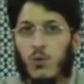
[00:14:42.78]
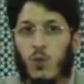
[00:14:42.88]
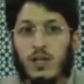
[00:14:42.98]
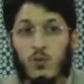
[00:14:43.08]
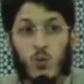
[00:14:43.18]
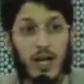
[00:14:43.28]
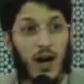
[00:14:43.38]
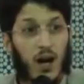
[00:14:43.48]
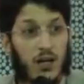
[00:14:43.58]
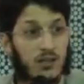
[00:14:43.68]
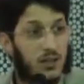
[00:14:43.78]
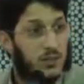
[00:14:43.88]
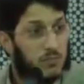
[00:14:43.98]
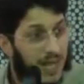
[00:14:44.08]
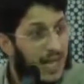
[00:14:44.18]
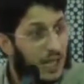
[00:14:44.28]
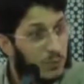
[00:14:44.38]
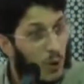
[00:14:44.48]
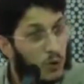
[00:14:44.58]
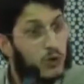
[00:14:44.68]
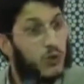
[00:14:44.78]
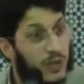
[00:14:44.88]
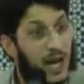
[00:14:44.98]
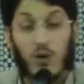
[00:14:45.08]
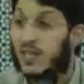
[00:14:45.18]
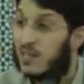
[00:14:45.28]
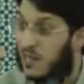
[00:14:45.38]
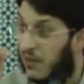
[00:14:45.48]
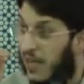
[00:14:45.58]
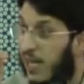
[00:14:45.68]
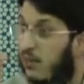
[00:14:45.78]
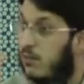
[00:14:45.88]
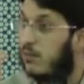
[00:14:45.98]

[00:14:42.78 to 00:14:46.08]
what we are being exposed to now in Syria,